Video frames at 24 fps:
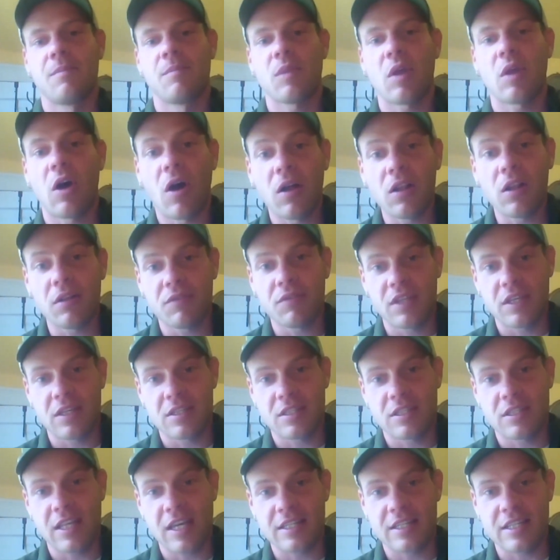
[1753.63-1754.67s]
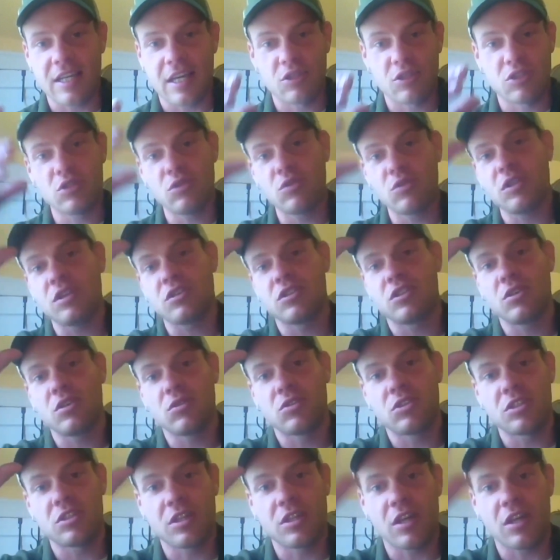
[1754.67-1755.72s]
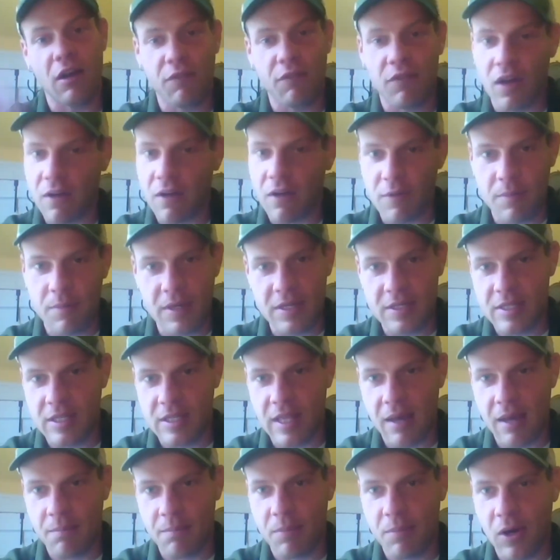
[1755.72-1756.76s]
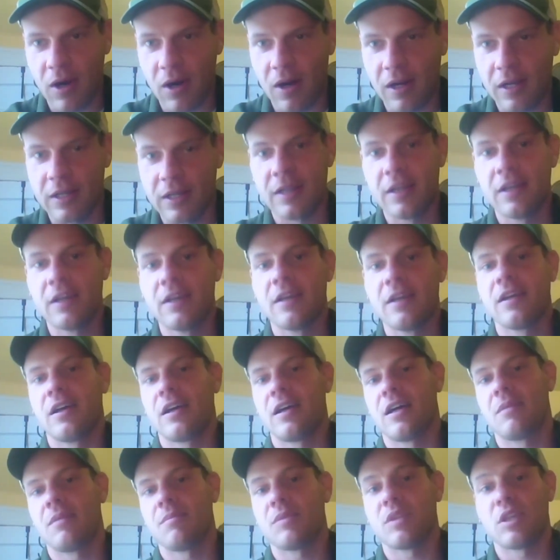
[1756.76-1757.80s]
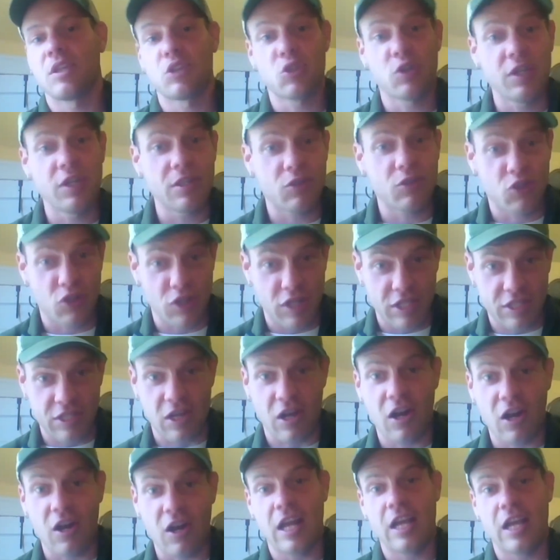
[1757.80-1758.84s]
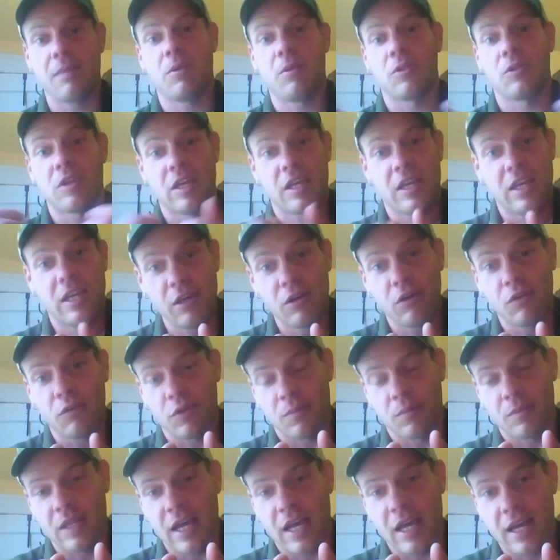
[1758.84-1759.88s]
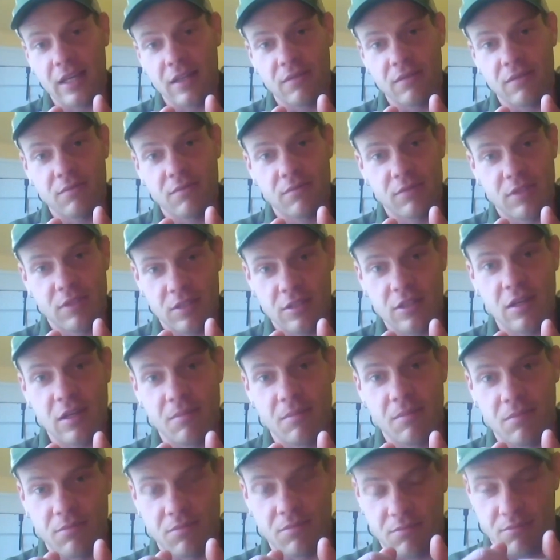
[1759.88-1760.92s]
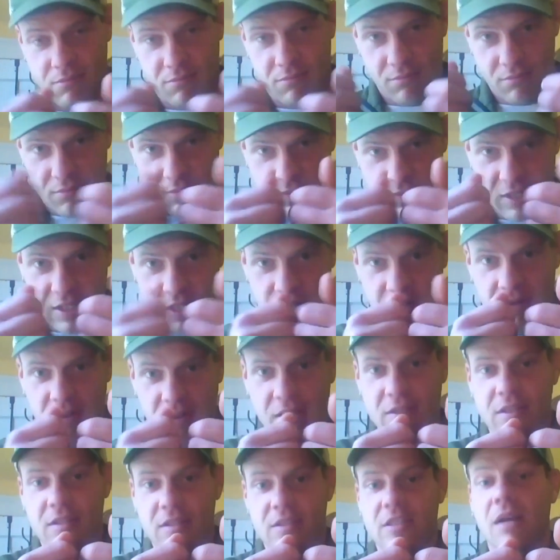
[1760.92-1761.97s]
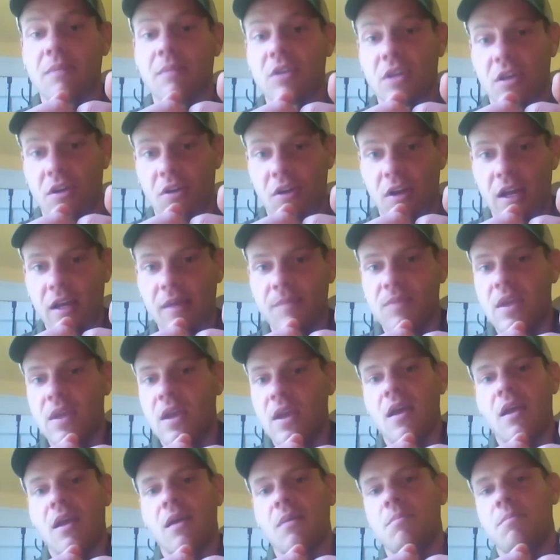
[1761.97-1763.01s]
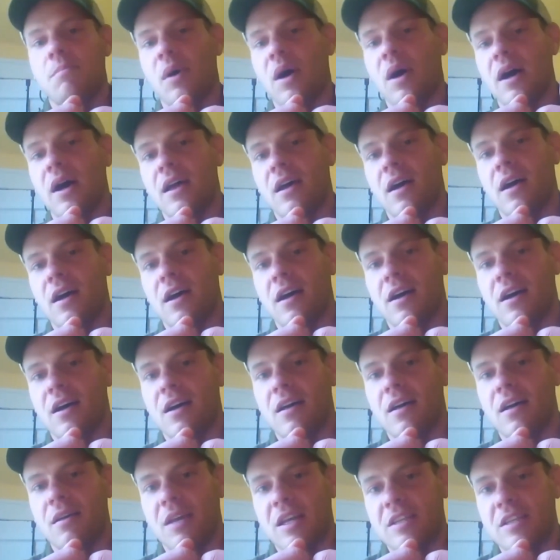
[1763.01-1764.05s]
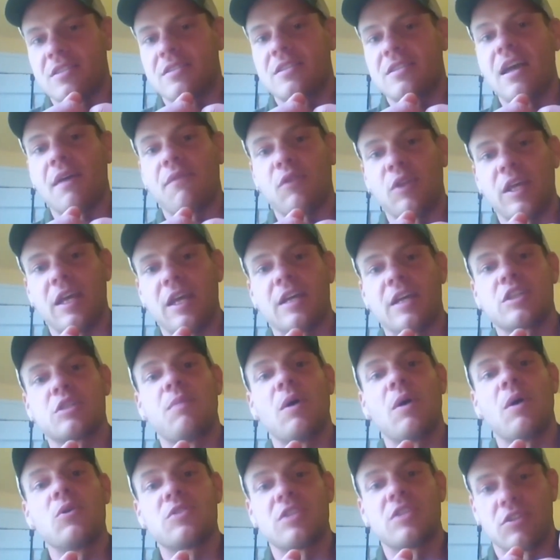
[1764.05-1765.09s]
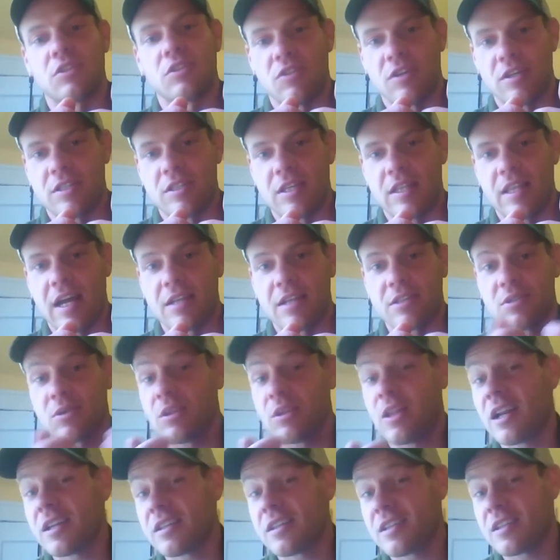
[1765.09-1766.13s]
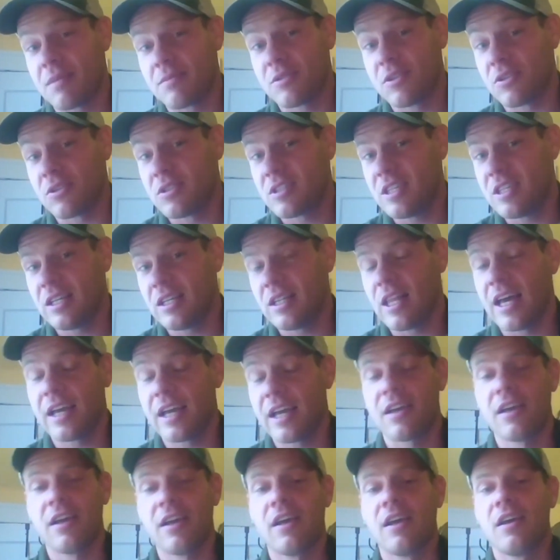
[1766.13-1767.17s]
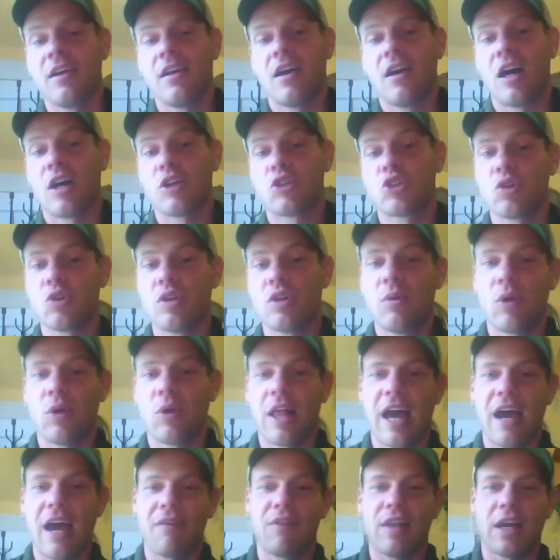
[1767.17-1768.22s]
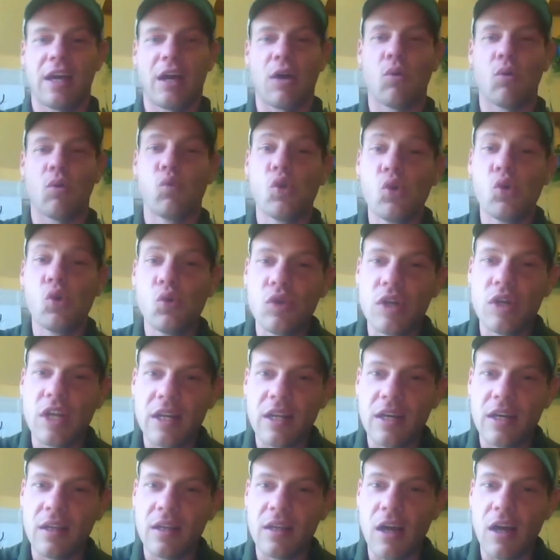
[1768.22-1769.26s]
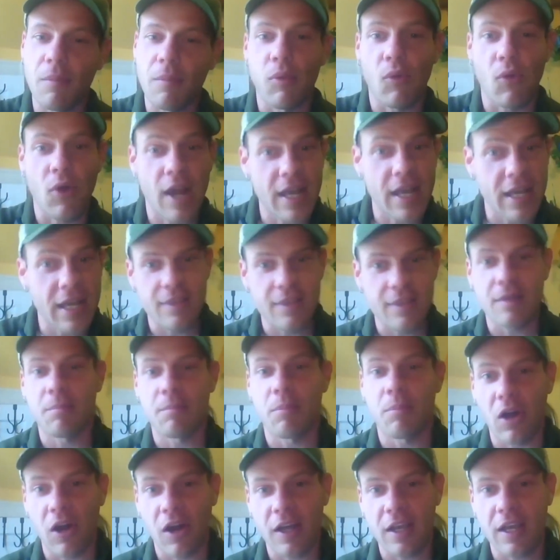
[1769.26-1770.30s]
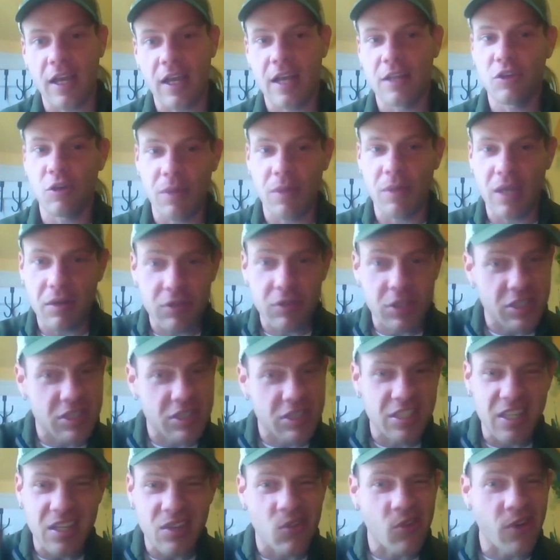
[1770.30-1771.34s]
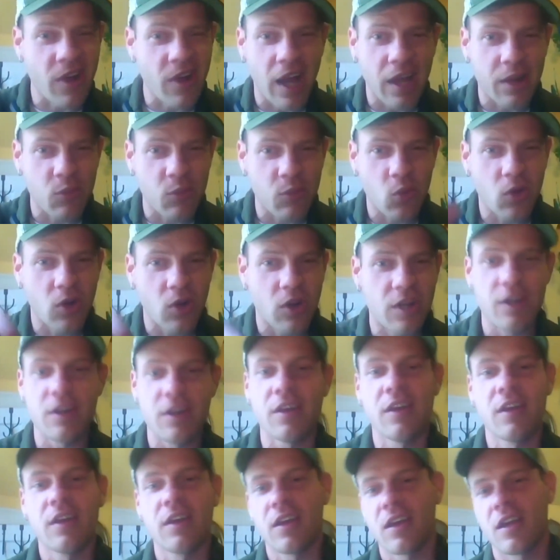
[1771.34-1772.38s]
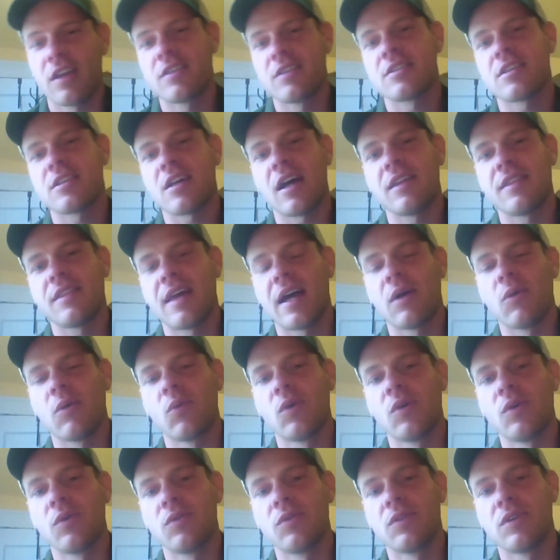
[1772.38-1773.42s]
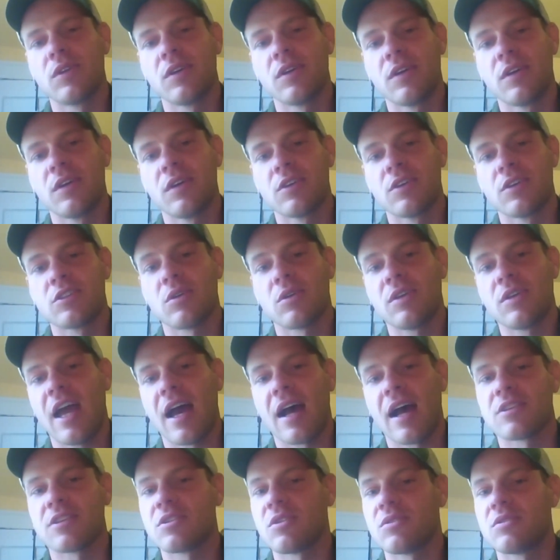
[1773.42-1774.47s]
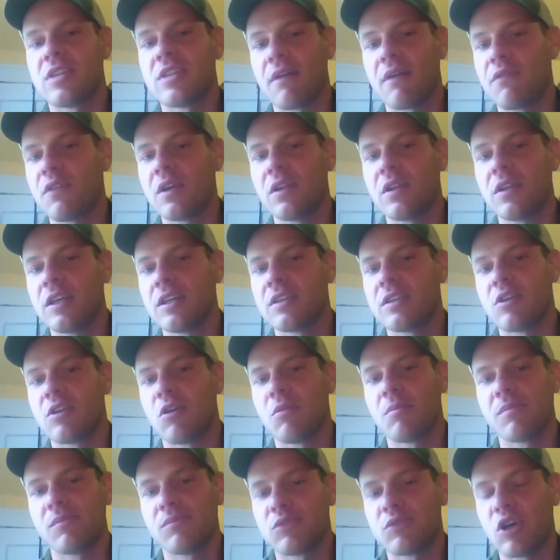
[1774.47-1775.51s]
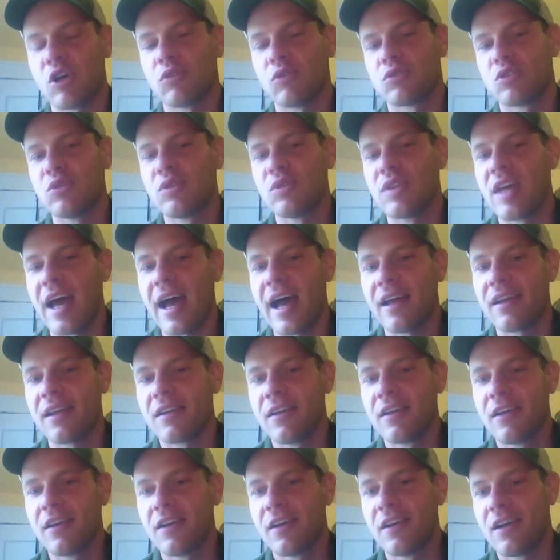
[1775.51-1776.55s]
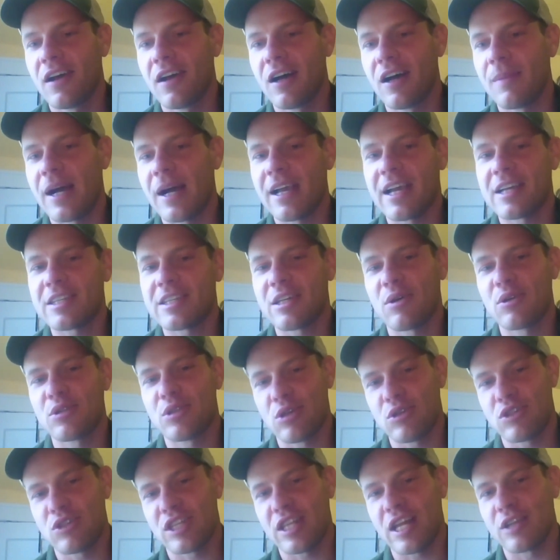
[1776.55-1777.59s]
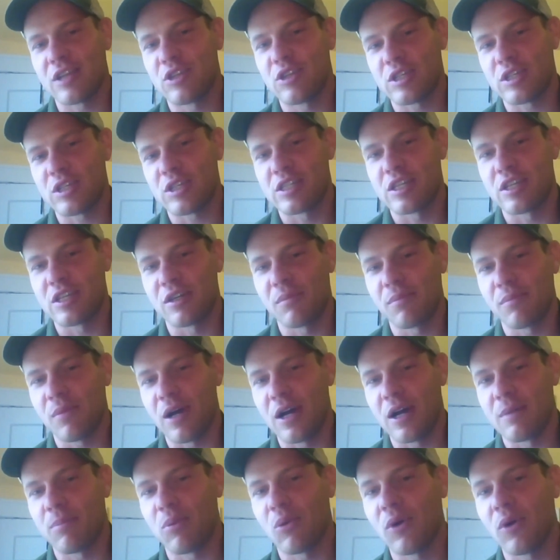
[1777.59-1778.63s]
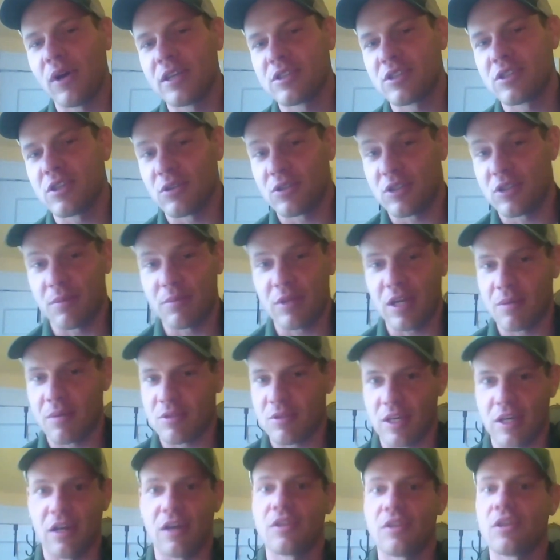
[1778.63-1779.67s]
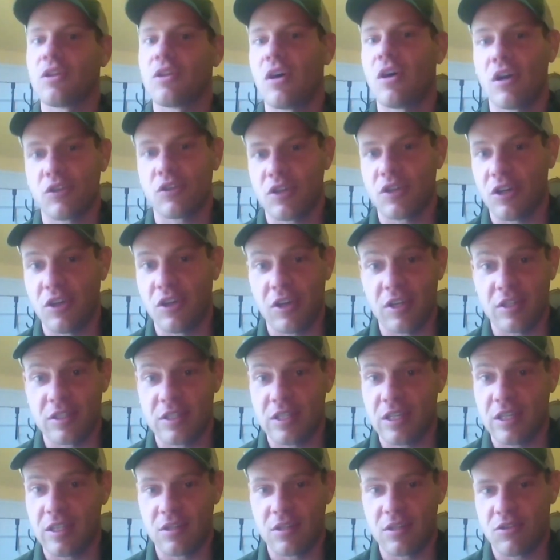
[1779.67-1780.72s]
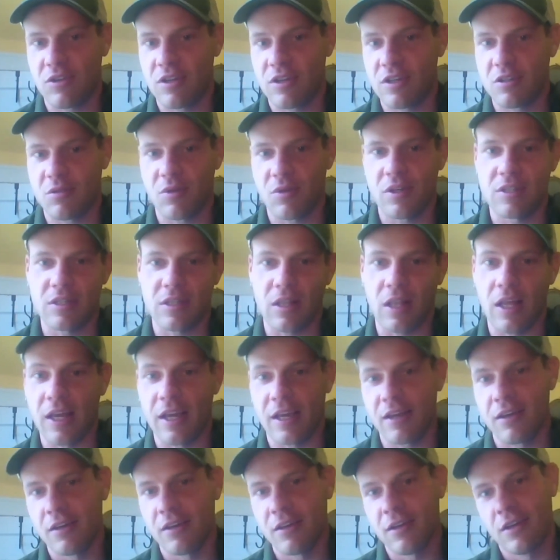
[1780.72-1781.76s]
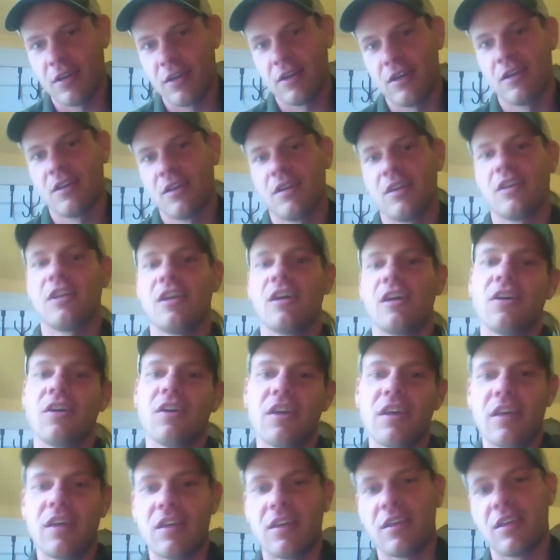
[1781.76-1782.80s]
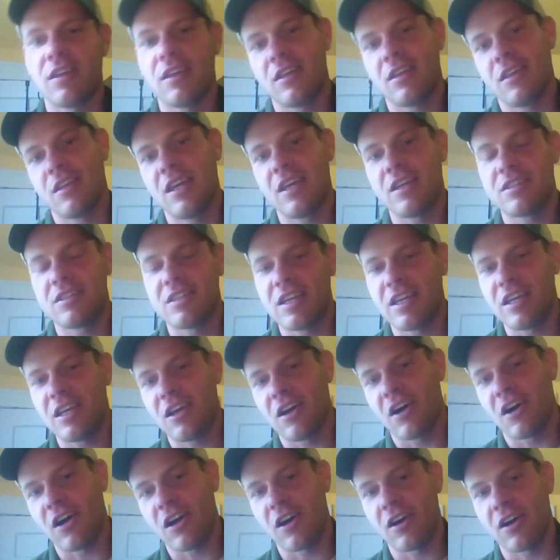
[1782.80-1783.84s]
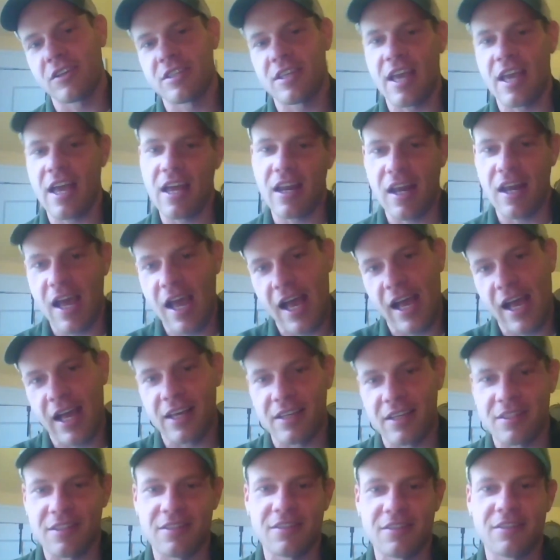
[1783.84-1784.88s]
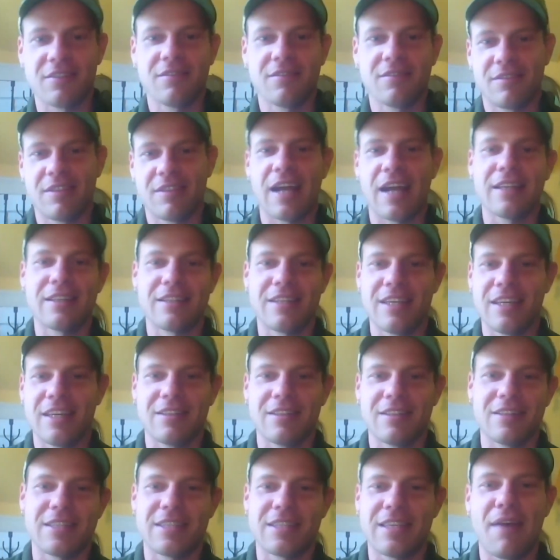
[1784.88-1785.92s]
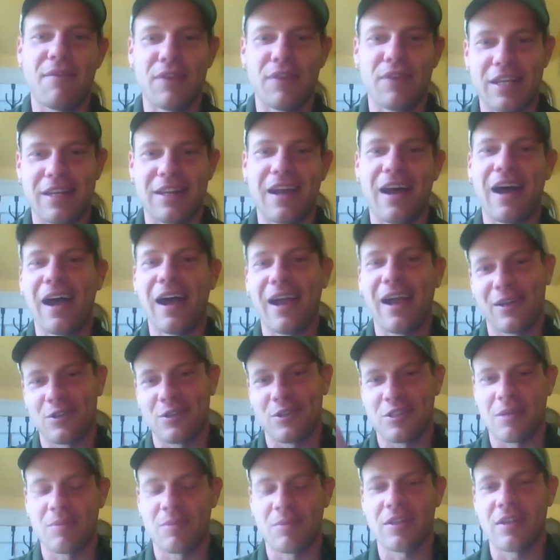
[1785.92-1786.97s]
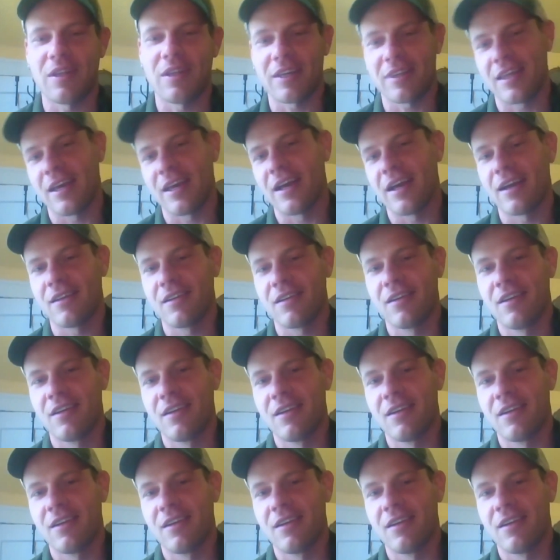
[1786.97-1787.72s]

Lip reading: all of these things, as soon as you scuff off a piece of that bark, the trees are able to heal from that to some degree, but it's definitely exposing trees to that. So a lot of times you'll see like a tree will have like a wound in it, a break in the bark, and you'll be able to see rotten wood inside that wound. So yeah, so definitely don't do that. I guess I was using that just as a point. So sometimes like on the long trail, you can see these trees where it's like, E.T. Hart's NS 1979 or something like that.